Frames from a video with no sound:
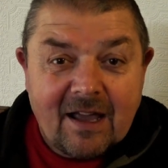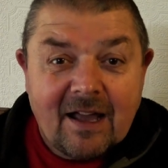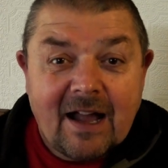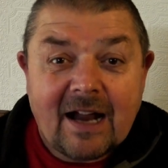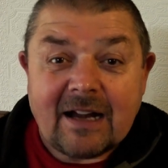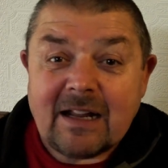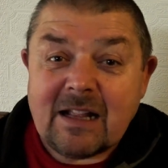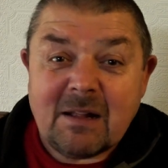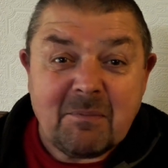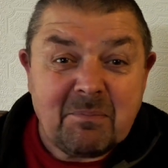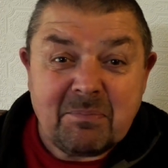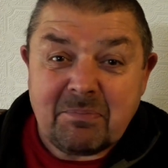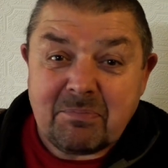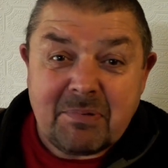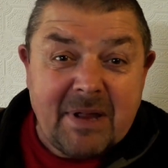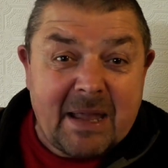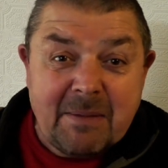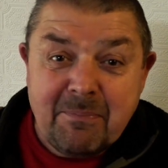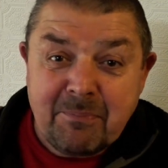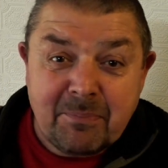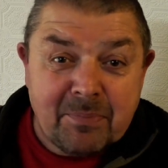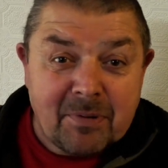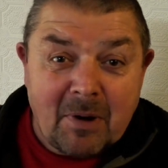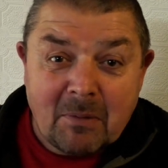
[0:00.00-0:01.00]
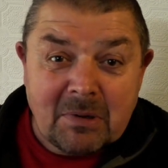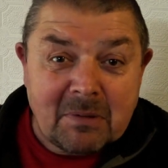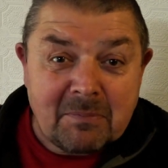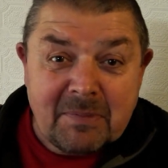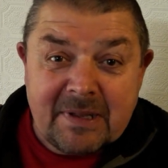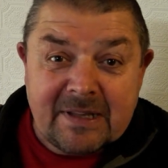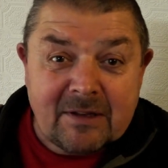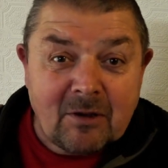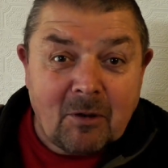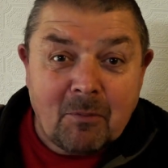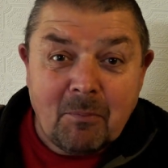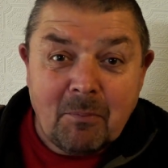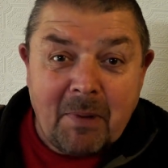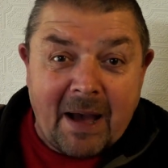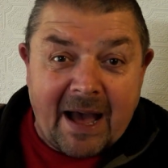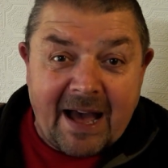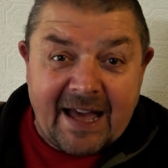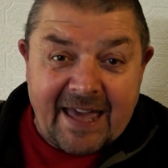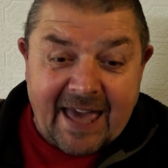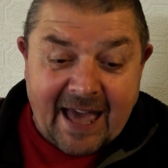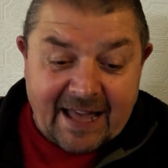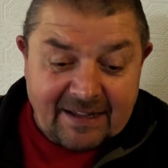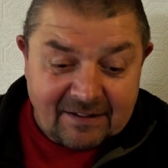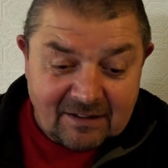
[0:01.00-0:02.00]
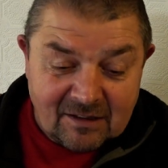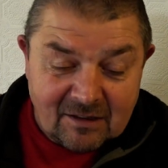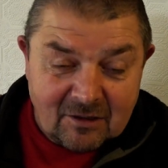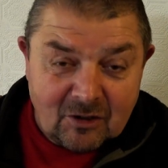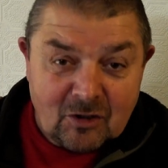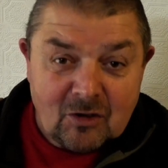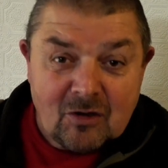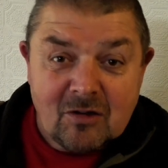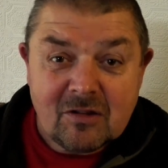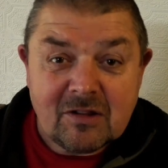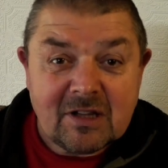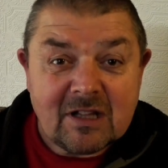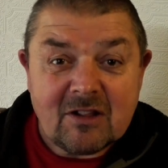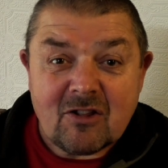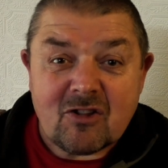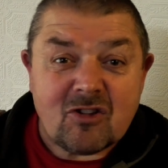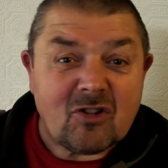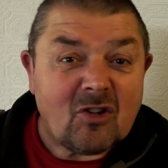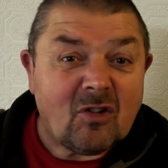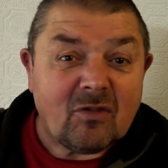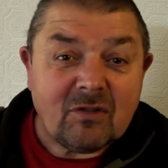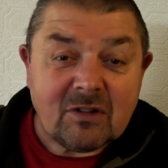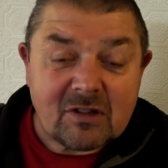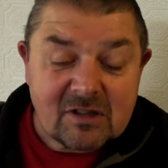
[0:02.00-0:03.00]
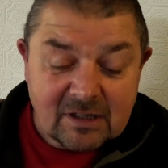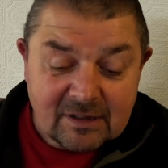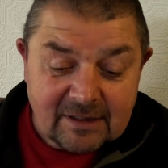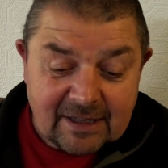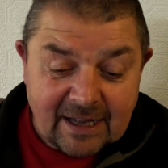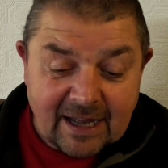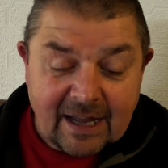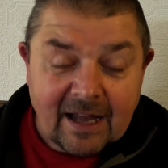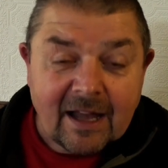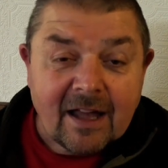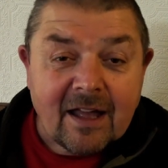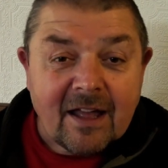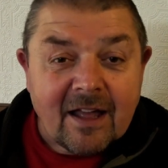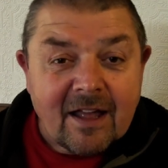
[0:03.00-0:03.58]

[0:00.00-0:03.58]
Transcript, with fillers: and it, would probably be done by hand using shovels and that.